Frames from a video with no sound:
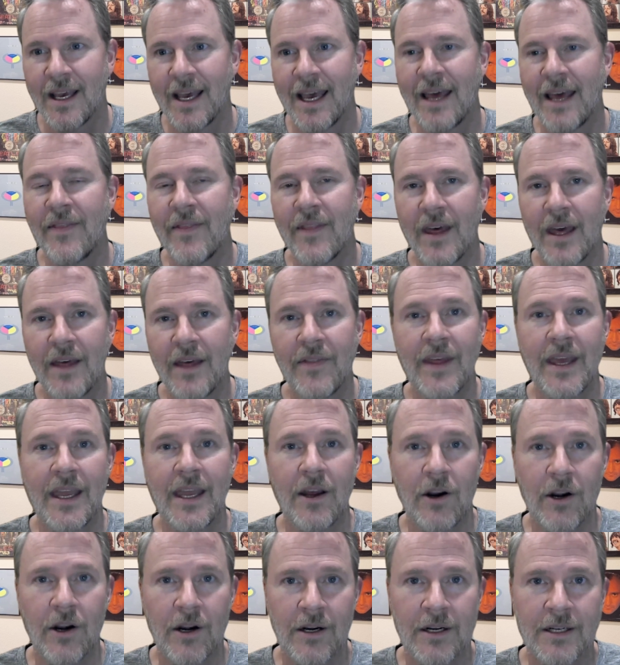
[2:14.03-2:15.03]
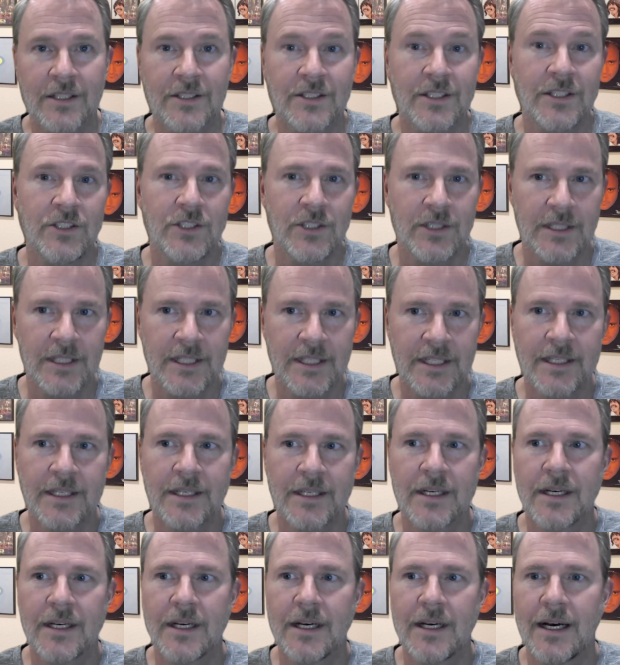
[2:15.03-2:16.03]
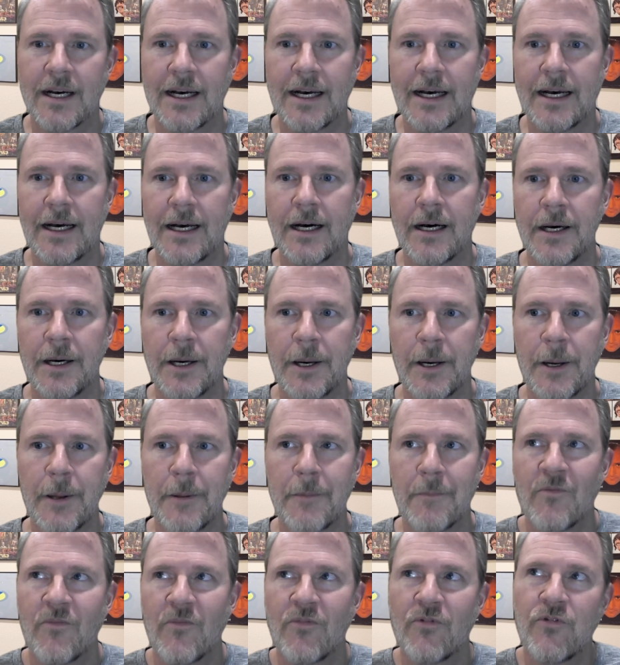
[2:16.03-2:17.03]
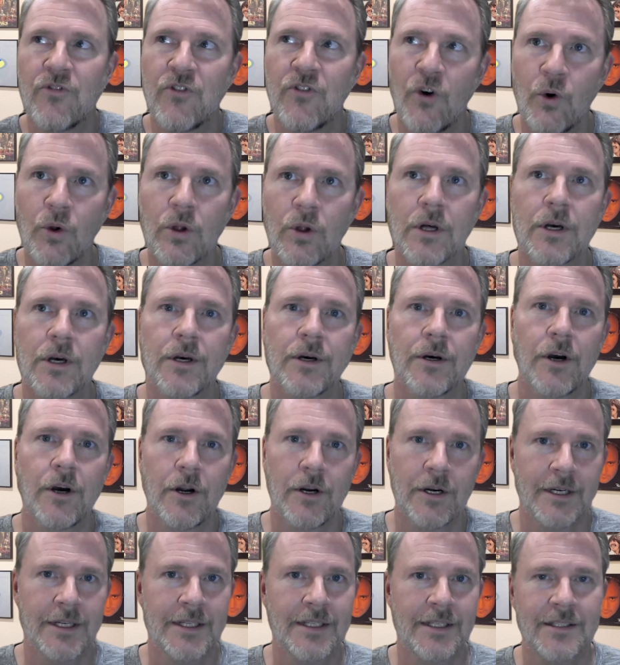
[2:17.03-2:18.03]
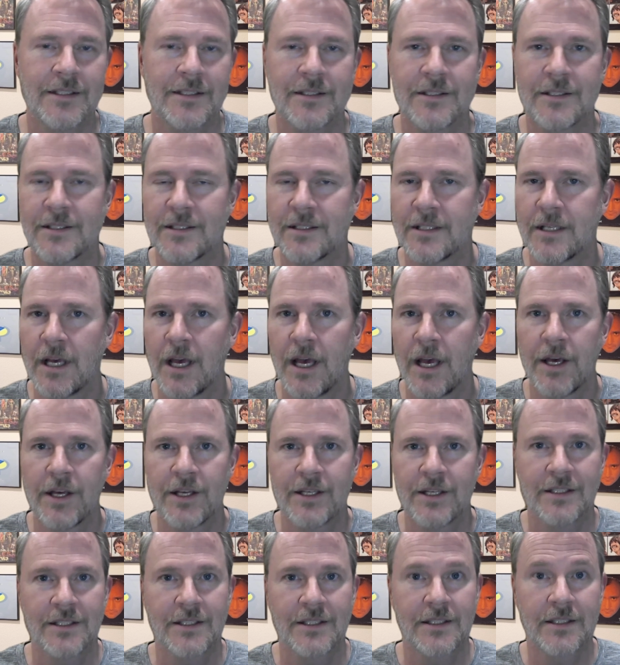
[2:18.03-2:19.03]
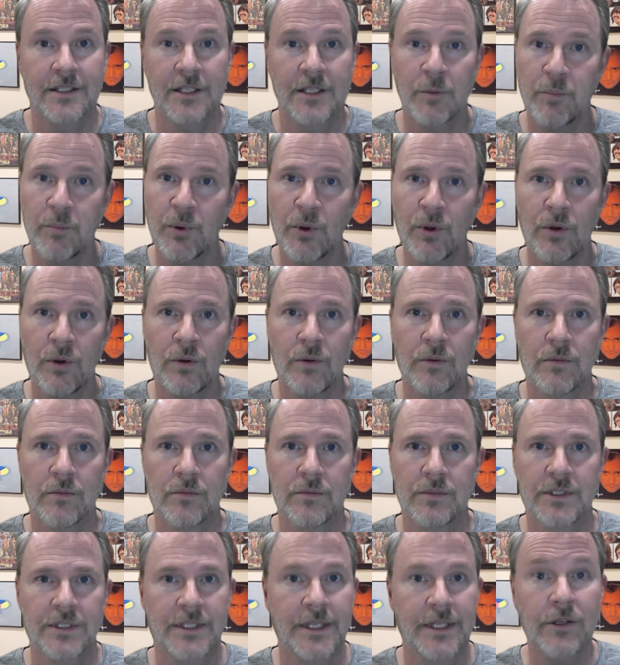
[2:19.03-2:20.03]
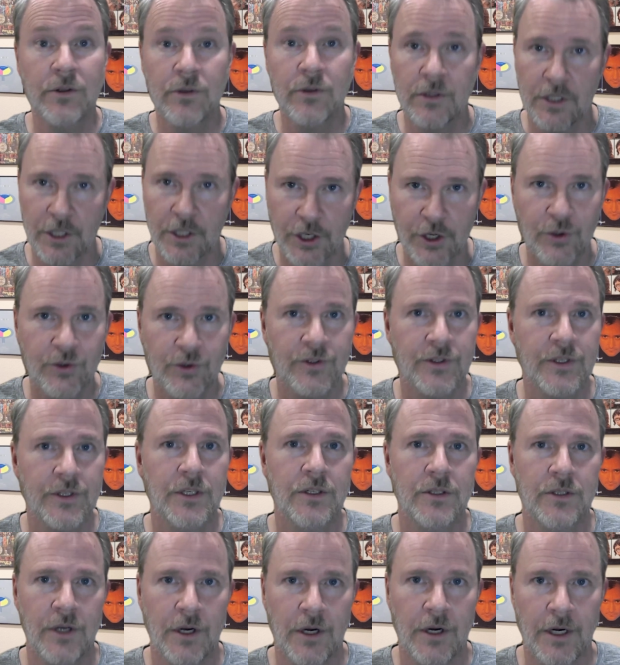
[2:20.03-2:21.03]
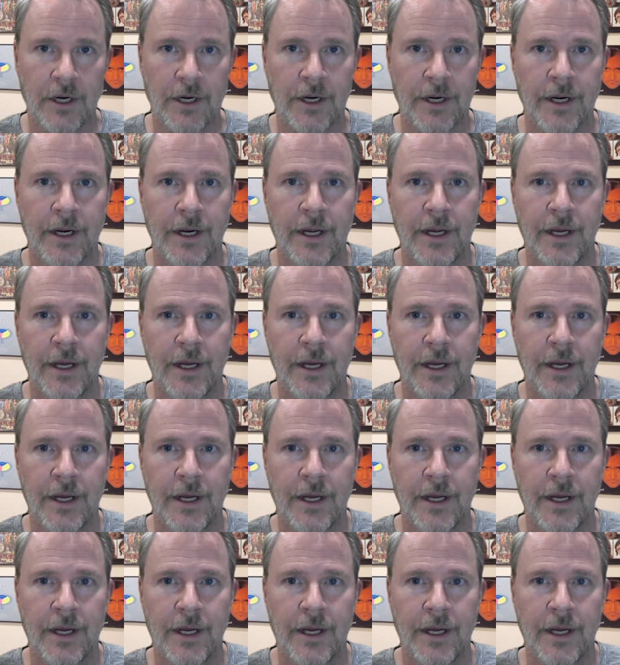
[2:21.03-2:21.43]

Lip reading: And they are essentially folk artists, simple single acoustic guitar